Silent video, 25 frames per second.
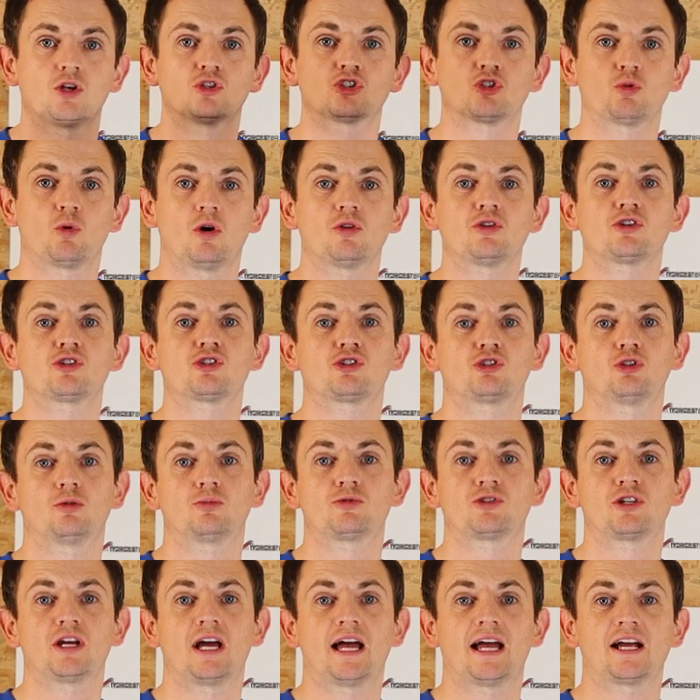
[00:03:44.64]
So on the
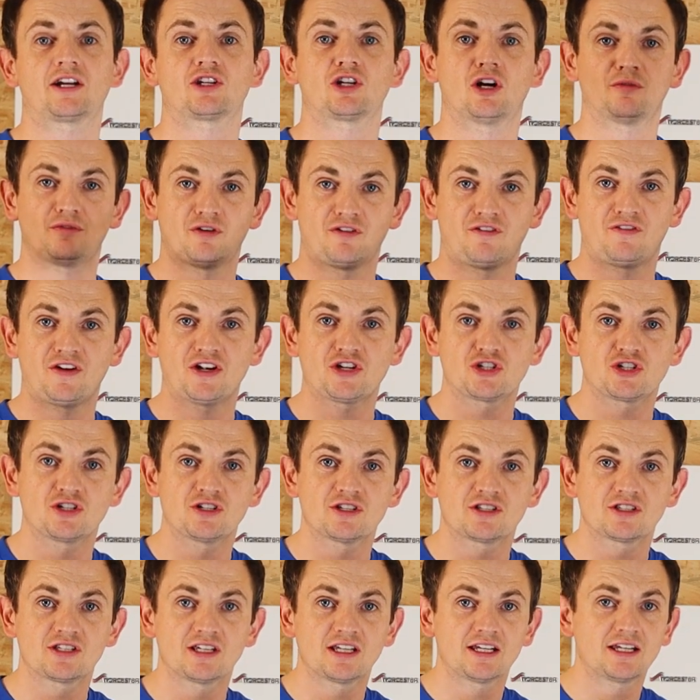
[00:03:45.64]
subject of
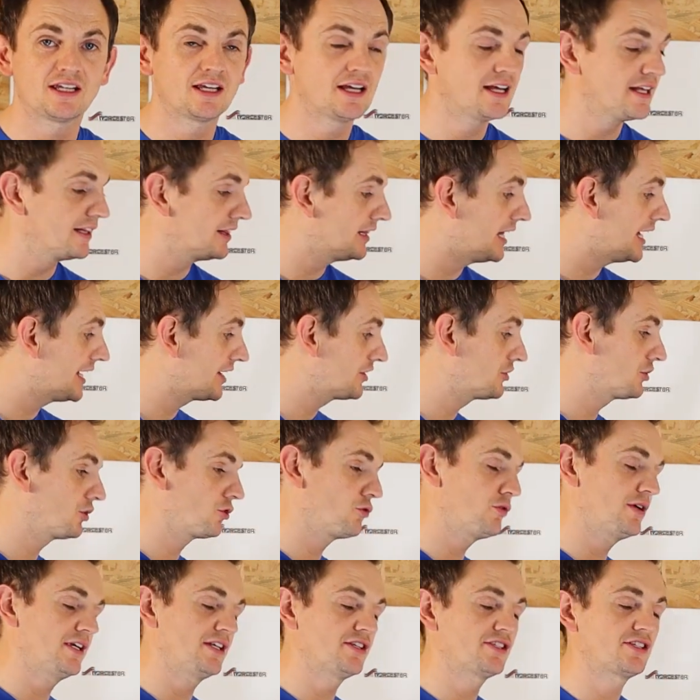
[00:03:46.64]
efficiency, like the
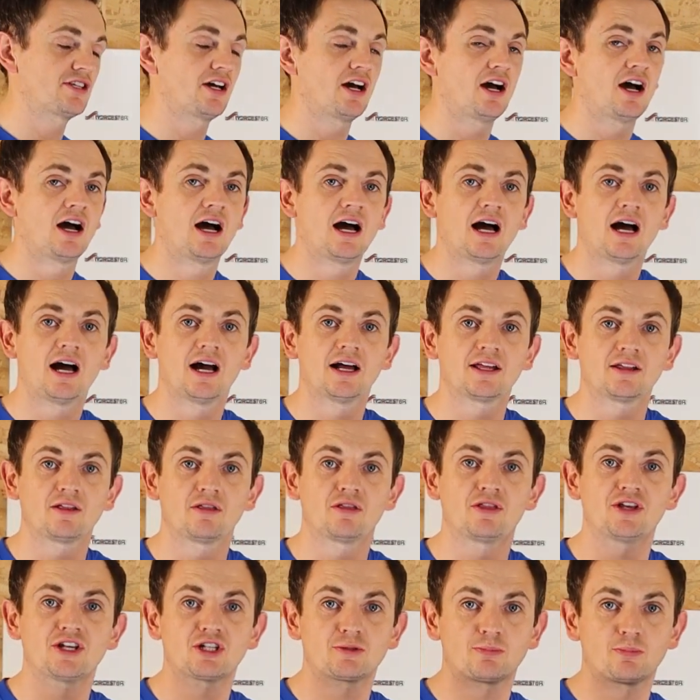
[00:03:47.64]
Greenstar I,
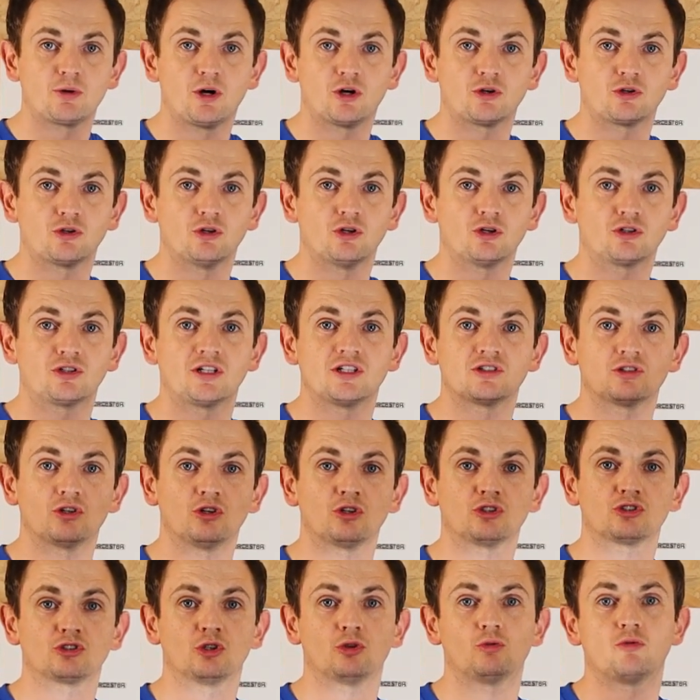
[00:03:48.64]
this product is
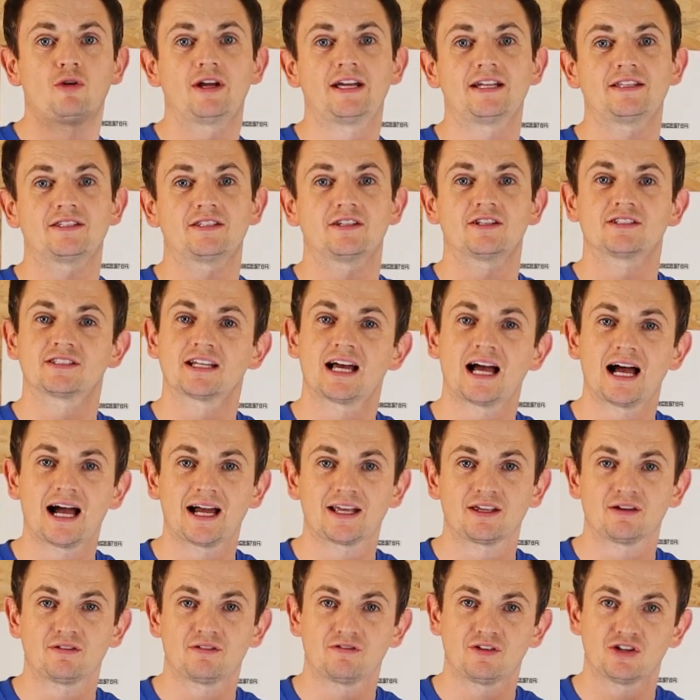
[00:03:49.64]
also rated as a
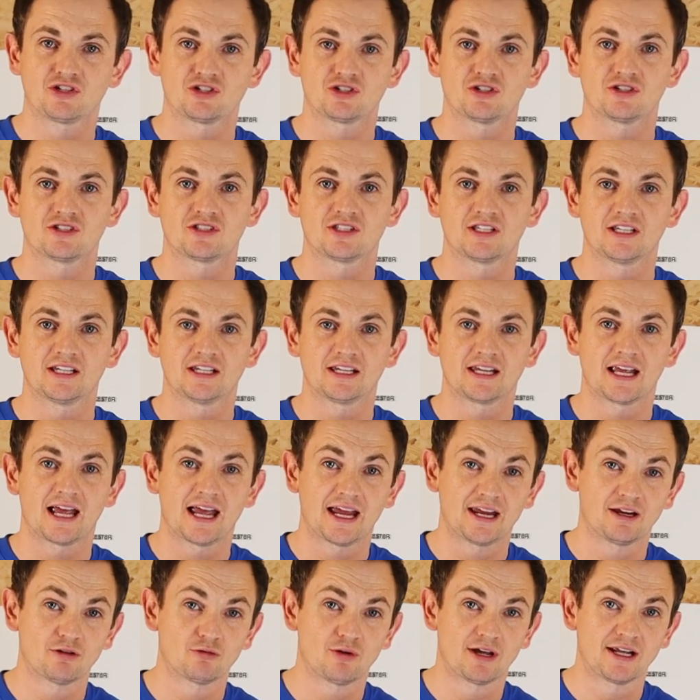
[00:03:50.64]
high efficiency
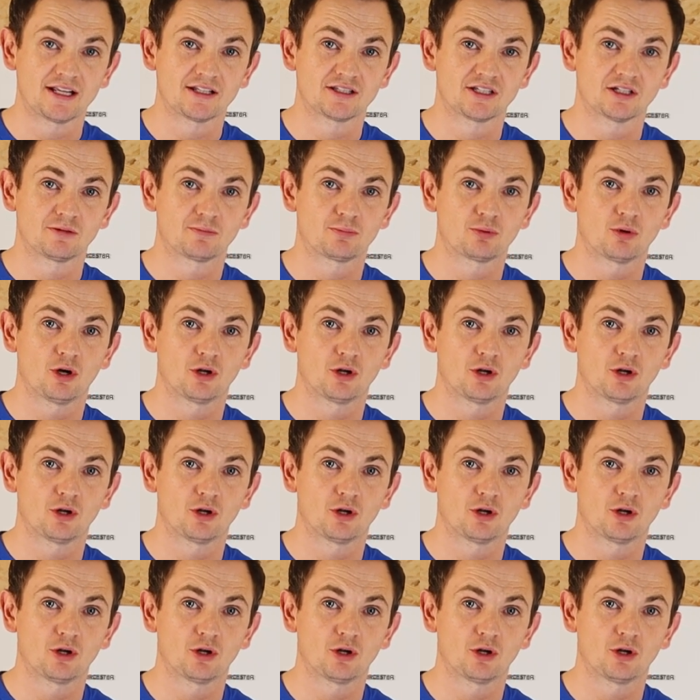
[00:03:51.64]
A-rated